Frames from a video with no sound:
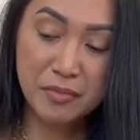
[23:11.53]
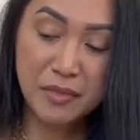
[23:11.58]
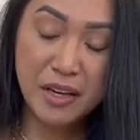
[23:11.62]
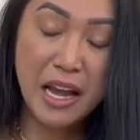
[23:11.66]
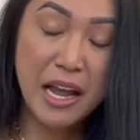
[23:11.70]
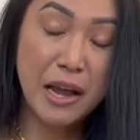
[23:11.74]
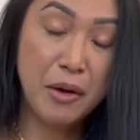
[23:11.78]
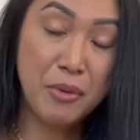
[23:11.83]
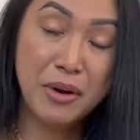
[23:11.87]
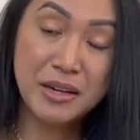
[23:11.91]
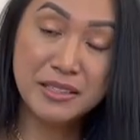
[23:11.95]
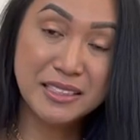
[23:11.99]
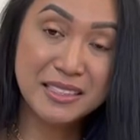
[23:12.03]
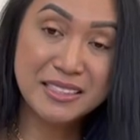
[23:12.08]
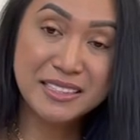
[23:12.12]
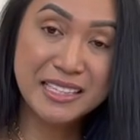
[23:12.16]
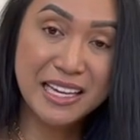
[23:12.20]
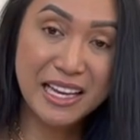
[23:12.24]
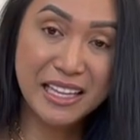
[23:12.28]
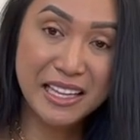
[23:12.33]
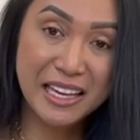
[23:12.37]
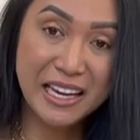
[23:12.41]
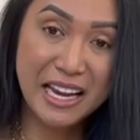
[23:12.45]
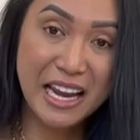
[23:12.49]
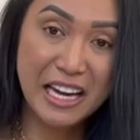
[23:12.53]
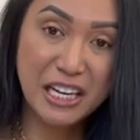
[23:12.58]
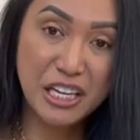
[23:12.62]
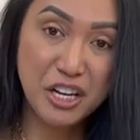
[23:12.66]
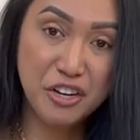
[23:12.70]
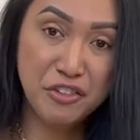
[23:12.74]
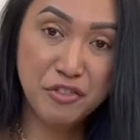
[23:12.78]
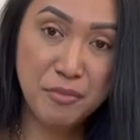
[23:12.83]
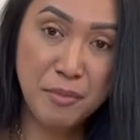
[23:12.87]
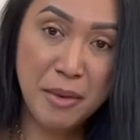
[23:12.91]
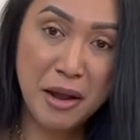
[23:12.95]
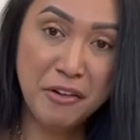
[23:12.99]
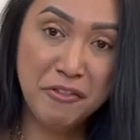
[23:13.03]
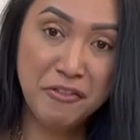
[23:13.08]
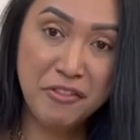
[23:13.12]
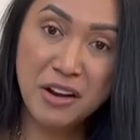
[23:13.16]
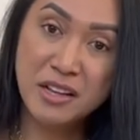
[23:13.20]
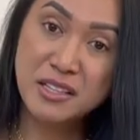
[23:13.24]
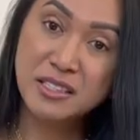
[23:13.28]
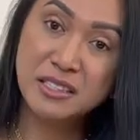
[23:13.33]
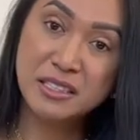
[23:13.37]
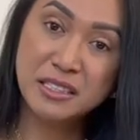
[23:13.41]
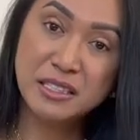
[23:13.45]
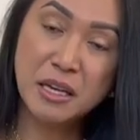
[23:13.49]
I wasn't telling any of my
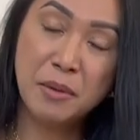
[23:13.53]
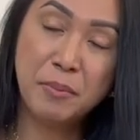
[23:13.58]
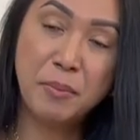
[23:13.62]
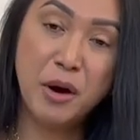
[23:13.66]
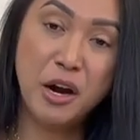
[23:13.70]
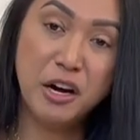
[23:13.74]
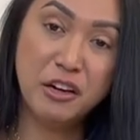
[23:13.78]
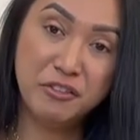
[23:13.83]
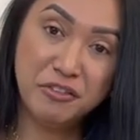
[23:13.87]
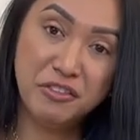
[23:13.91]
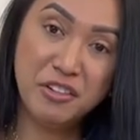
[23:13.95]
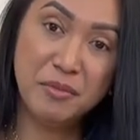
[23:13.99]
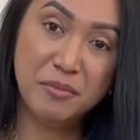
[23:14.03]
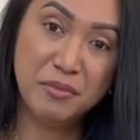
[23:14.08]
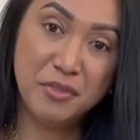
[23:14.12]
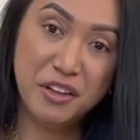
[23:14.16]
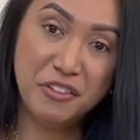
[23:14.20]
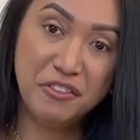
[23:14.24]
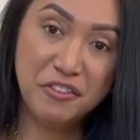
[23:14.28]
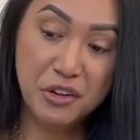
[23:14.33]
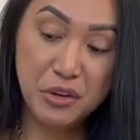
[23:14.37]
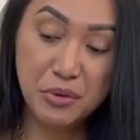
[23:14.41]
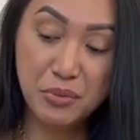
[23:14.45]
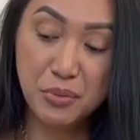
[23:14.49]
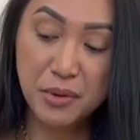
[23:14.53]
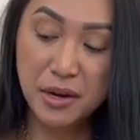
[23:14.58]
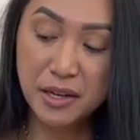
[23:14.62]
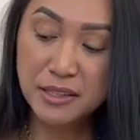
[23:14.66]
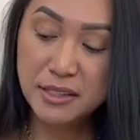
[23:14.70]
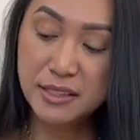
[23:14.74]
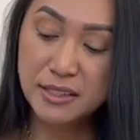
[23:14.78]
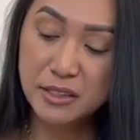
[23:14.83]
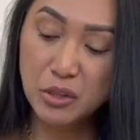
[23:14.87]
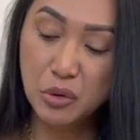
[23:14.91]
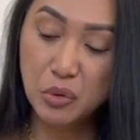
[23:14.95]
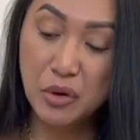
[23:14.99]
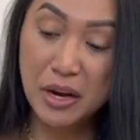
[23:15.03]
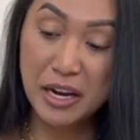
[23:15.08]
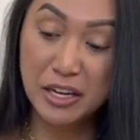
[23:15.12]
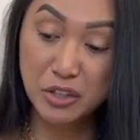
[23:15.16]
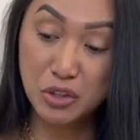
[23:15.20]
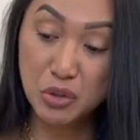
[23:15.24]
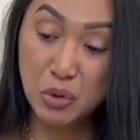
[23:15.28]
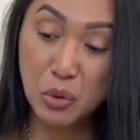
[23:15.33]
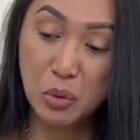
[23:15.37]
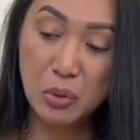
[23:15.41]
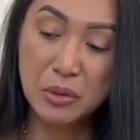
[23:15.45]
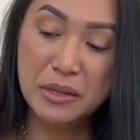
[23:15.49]
friends apart from the few ones who I
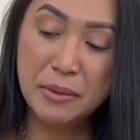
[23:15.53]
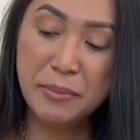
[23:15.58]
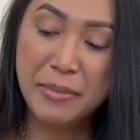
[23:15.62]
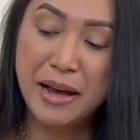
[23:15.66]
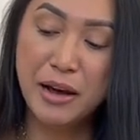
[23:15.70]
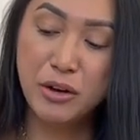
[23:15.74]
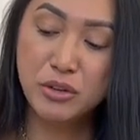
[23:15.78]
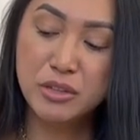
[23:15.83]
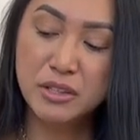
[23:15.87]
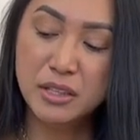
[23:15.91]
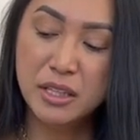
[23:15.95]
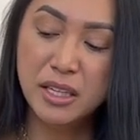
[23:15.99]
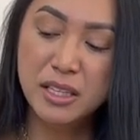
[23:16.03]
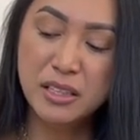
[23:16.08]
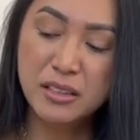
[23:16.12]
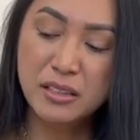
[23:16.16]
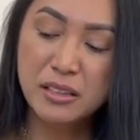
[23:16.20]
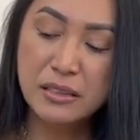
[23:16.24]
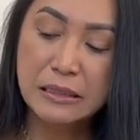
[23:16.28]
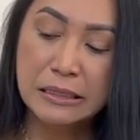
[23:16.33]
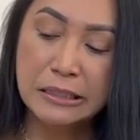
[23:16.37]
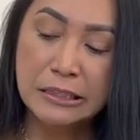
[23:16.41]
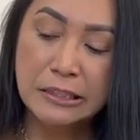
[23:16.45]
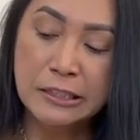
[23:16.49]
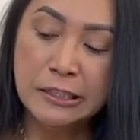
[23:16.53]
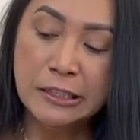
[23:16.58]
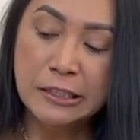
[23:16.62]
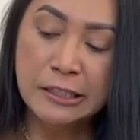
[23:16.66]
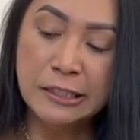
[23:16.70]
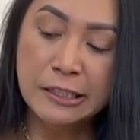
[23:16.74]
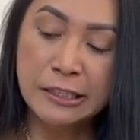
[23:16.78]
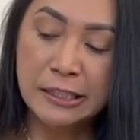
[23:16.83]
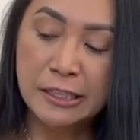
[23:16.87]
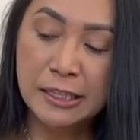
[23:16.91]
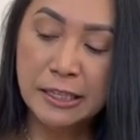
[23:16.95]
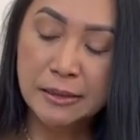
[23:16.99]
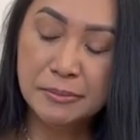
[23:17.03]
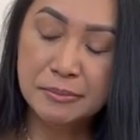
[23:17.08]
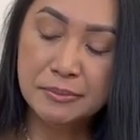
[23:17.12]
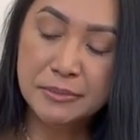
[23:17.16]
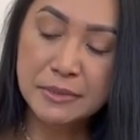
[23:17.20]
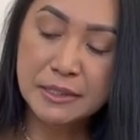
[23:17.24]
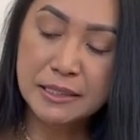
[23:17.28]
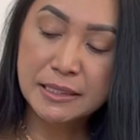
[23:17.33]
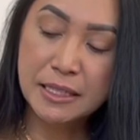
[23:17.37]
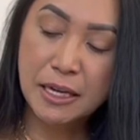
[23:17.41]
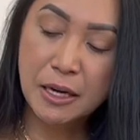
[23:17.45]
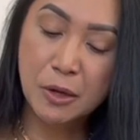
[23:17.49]
told about it.
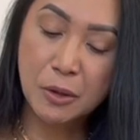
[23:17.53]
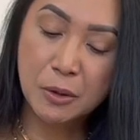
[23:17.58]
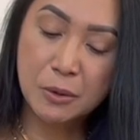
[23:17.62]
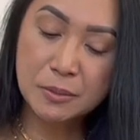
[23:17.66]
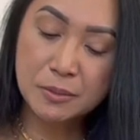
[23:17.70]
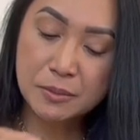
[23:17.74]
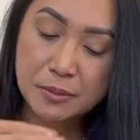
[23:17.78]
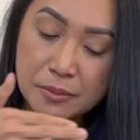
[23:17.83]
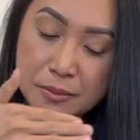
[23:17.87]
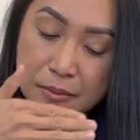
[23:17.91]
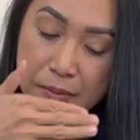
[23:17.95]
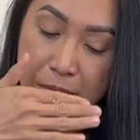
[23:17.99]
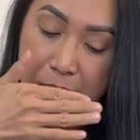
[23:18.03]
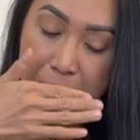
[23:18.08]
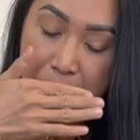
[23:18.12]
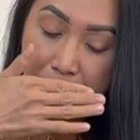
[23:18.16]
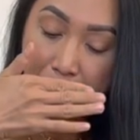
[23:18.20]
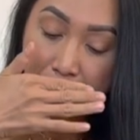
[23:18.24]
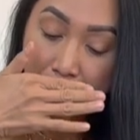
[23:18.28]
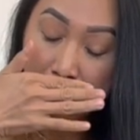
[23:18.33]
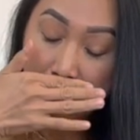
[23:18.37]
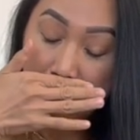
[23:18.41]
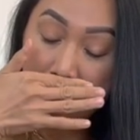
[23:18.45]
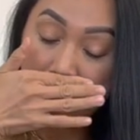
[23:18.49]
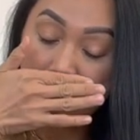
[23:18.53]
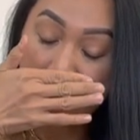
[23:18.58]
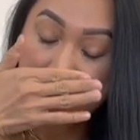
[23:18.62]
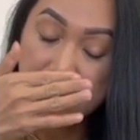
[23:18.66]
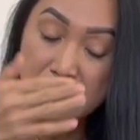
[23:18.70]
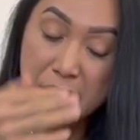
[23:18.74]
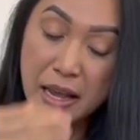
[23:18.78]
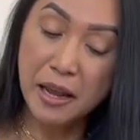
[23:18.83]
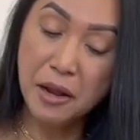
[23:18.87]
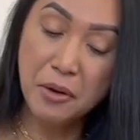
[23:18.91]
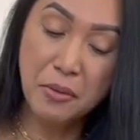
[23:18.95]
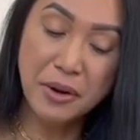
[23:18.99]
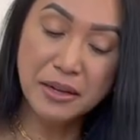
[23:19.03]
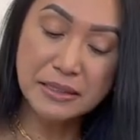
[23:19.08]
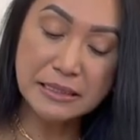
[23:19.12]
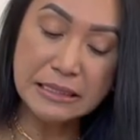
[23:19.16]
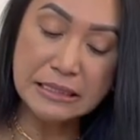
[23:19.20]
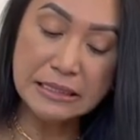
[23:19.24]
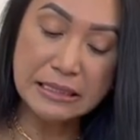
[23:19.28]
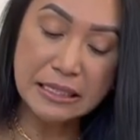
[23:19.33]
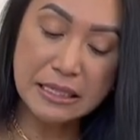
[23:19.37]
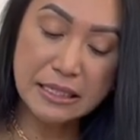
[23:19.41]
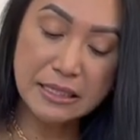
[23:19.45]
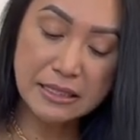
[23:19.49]
So yeah, it
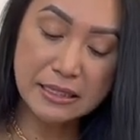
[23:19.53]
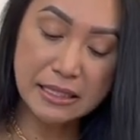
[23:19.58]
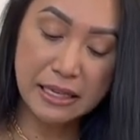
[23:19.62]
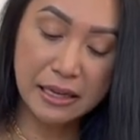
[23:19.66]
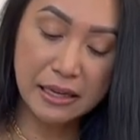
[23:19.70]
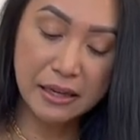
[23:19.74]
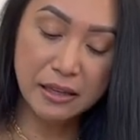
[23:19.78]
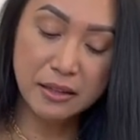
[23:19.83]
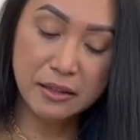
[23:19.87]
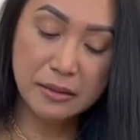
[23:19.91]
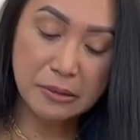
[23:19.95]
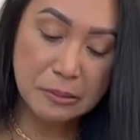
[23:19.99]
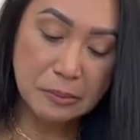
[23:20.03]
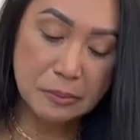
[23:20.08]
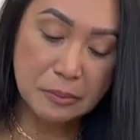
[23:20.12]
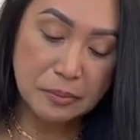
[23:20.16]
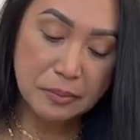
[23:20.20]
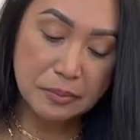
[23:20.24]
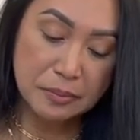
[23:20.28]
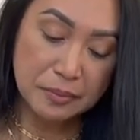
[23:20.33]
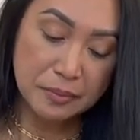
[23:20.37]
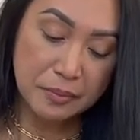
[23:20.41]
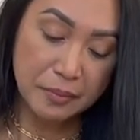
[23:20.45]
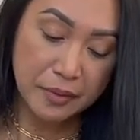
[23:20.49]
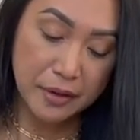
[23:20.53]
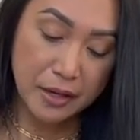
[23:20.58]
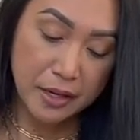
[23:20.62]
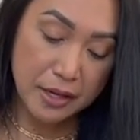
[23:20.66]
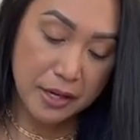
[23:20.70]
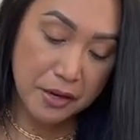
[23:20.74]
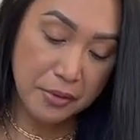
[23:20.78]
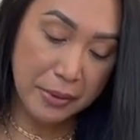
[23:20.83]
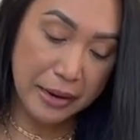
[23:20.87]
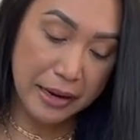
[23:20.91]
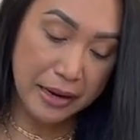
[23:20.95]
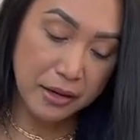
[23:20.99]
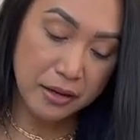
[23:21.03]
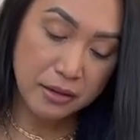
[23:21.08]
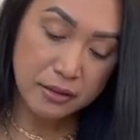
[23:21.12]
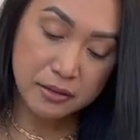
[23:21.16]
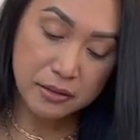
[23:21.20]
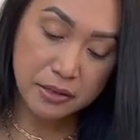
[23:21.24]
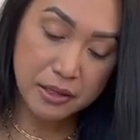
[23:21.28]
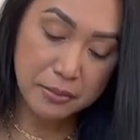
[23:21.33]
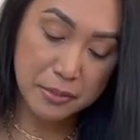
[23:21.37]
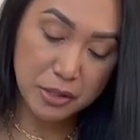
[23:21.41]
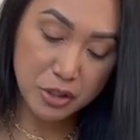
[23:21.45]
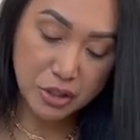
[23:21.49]
wasn't easy. Anyway,
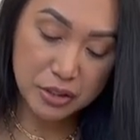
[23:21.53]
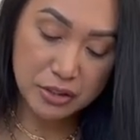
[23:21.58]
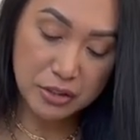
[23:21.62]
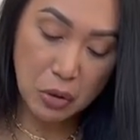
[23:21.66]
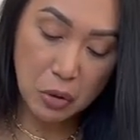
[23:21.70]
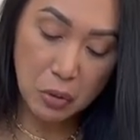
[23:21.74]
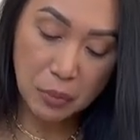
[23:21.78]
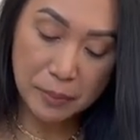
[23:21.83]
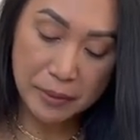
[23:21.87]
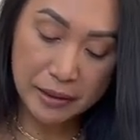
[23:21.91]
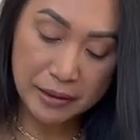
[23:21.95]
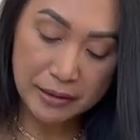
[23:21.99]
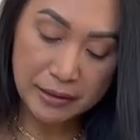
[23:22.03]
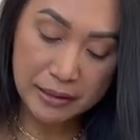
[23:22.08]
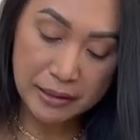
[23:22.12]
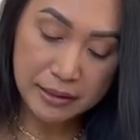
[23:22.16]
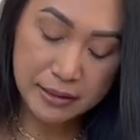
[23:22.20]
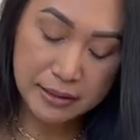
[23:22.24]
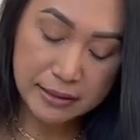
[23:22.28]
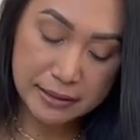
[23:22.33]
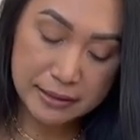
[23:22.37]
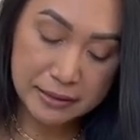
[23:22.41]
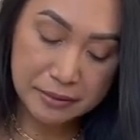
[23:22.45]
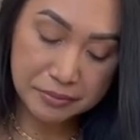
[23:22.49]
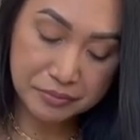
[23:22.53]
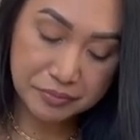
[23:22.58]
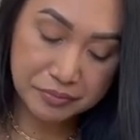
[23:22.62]
let me just open this.